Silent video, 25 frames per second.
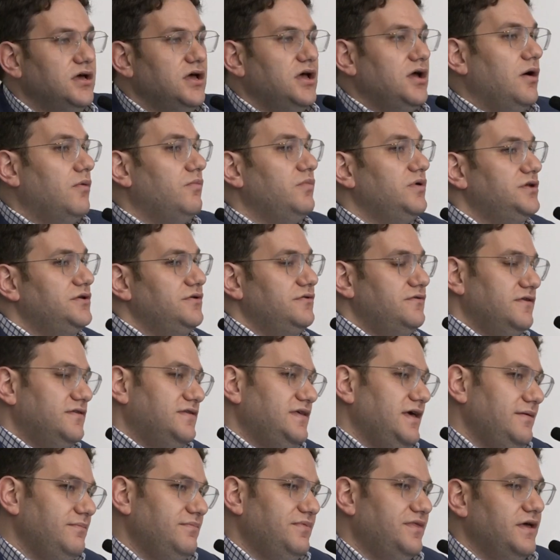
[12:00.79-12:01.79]
And we do the
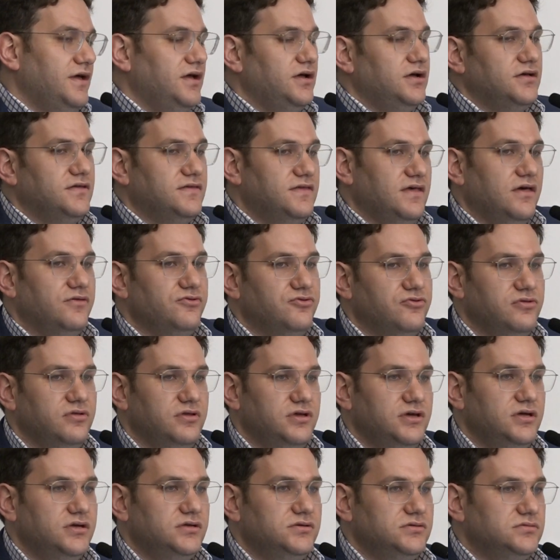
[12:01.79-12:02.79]
same thing
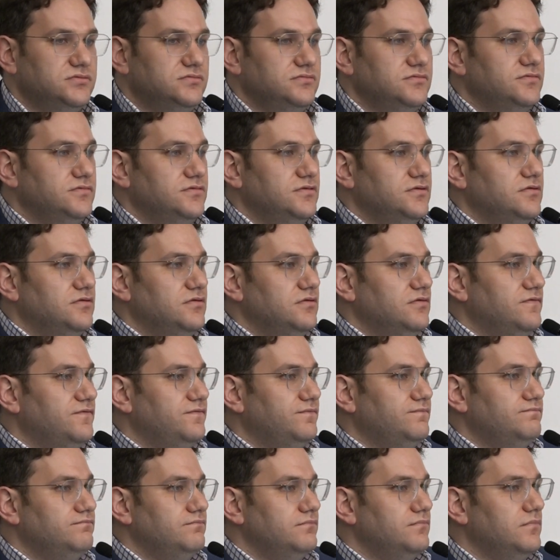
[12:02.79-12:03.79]
essentially
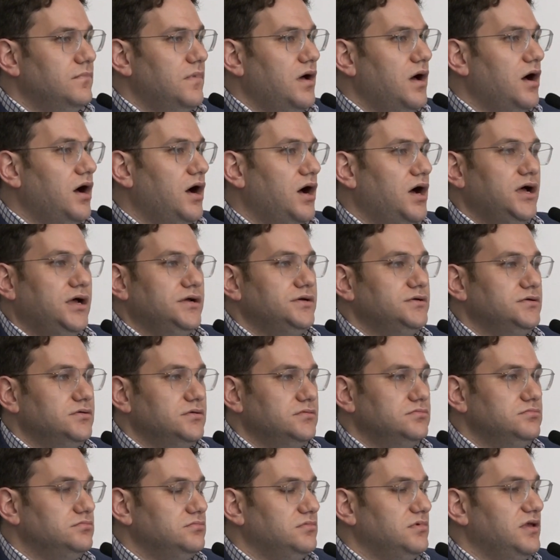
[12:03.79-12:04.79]
on,
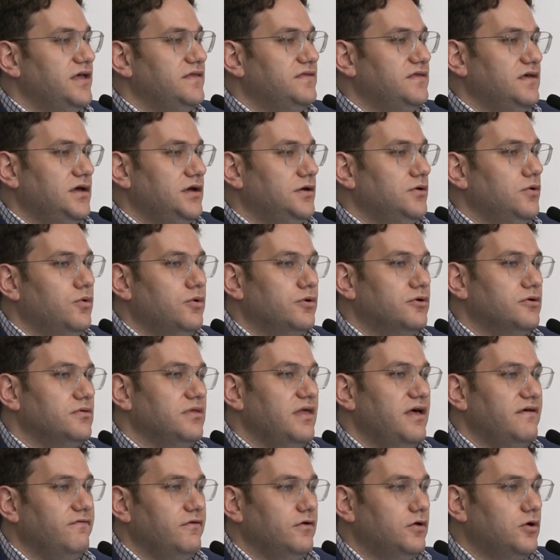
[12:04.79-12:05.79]
let's say, an order
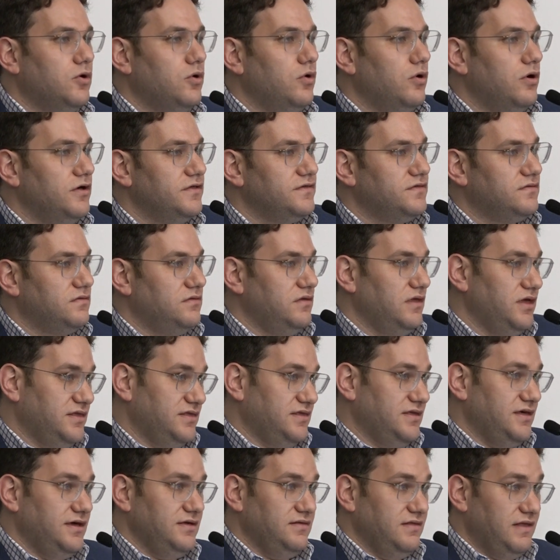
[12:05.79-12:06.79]
level cost,
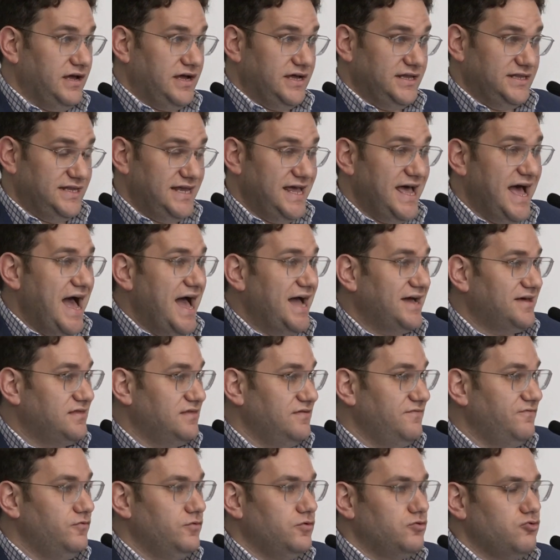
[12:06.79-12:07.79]
let's say like a tax.
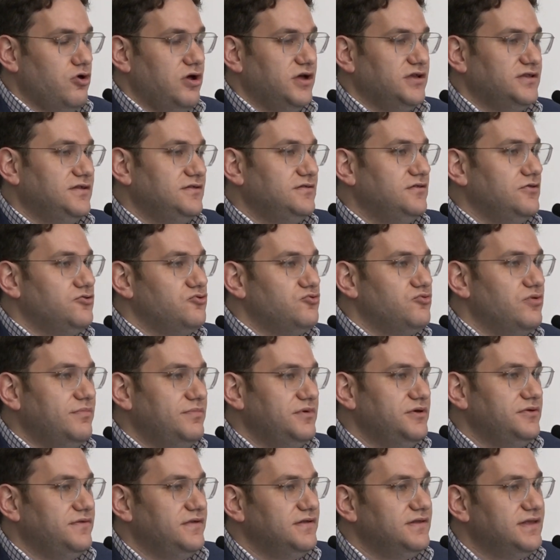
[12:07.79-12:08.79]
If we're trying to
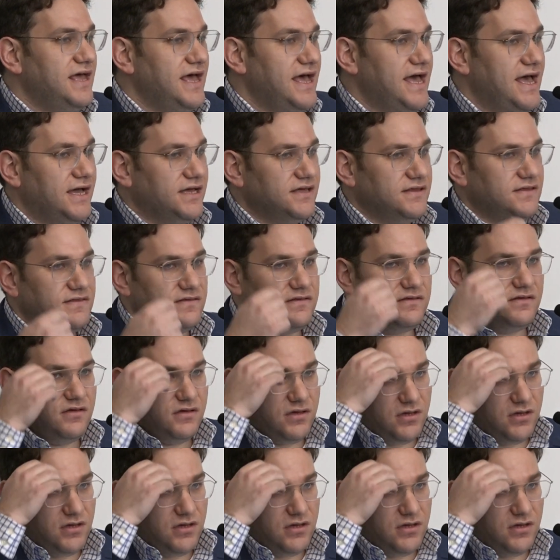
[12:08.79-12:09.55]
distribute the tax